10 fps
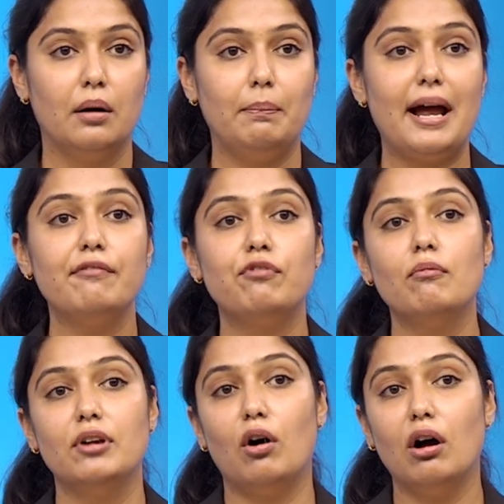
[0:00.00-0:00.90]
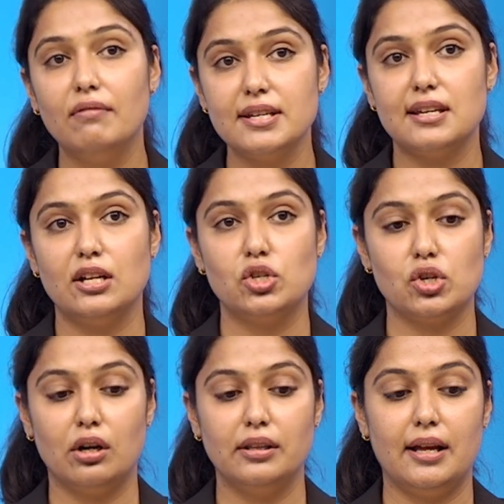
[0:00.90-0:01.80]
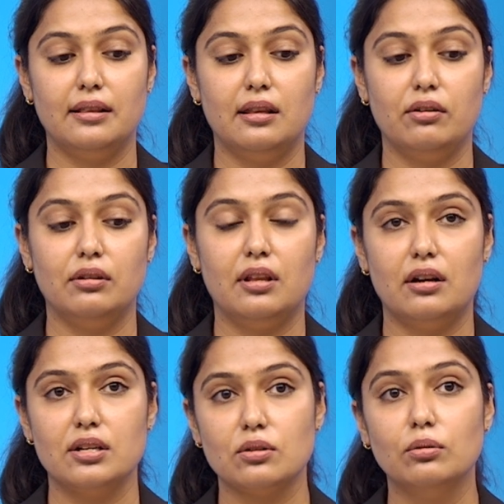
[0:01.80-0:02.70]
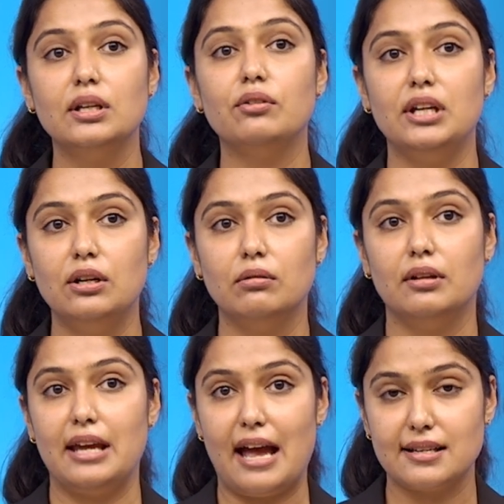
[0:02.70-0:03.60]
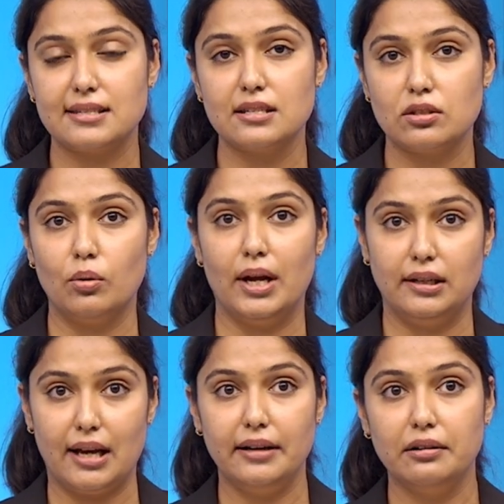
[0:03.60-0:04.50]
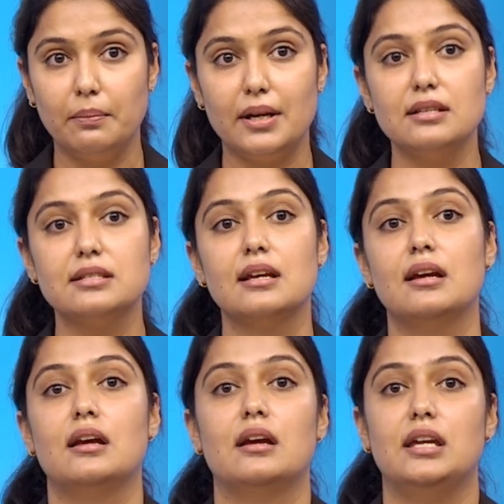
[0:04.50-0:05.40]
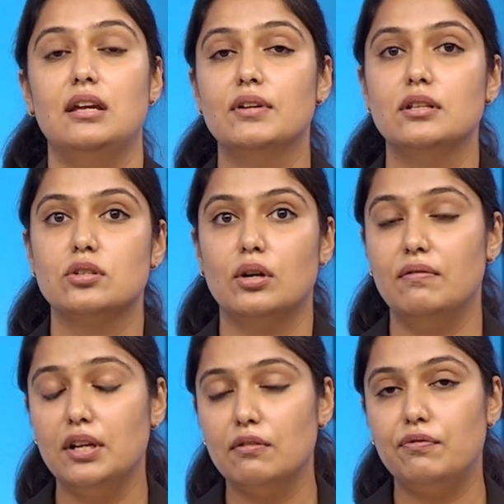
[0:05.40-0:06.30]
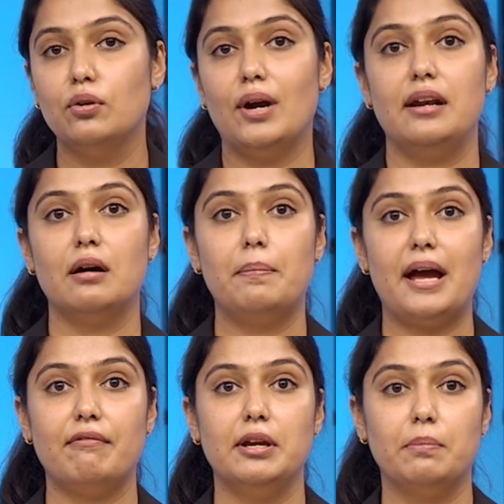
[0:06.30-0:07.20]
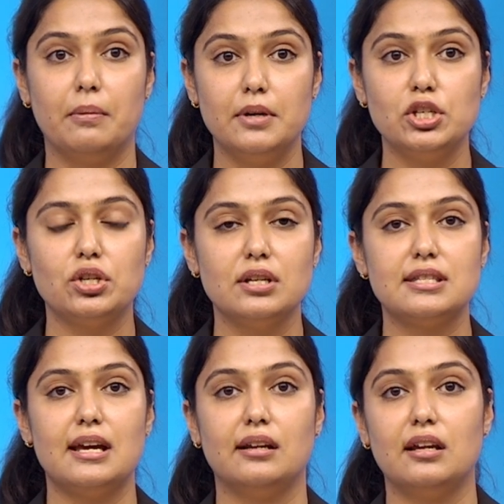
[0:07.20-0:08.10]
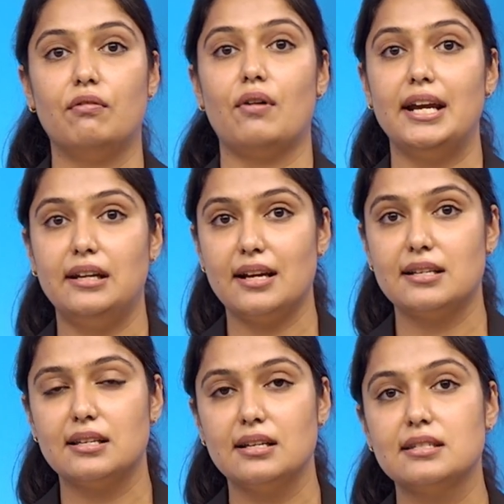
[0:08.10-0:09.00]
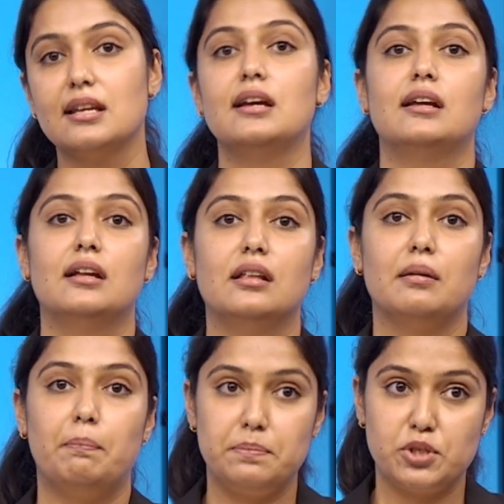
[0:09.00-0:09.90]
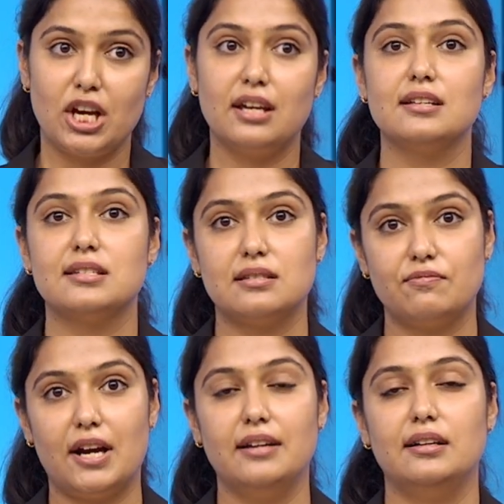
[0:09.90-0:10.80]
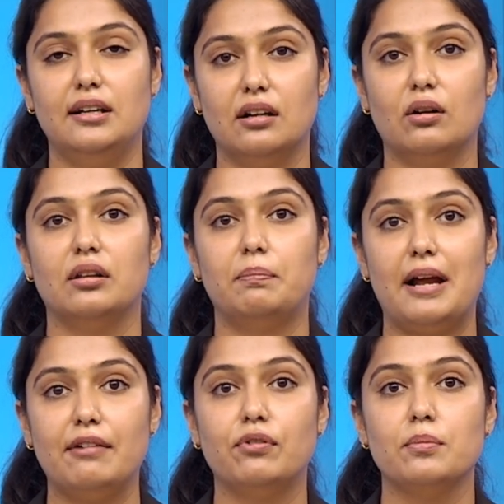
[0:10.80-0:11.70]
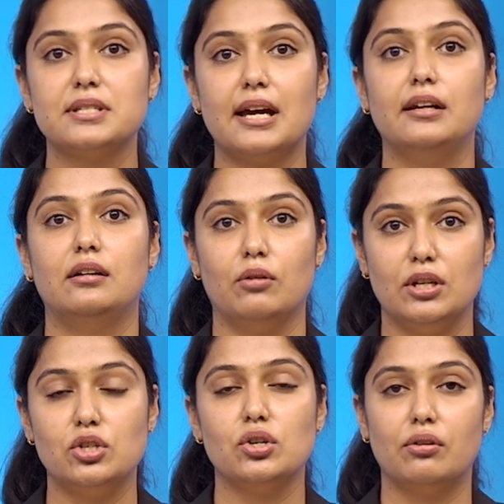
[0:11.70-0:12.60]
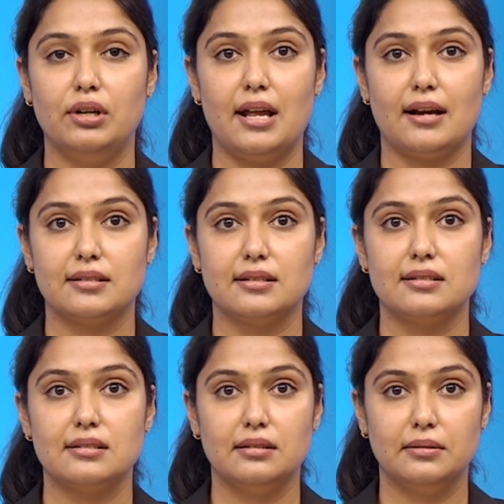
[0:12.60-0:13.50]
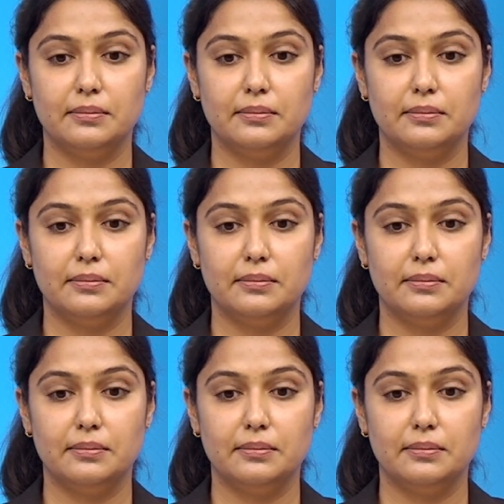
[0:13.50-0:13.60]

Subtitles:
Platform will always ensure that there is only read-only access through entitlements. Even if you end up having permissions that give write access, the check is finally done on the platform side to ensure read access.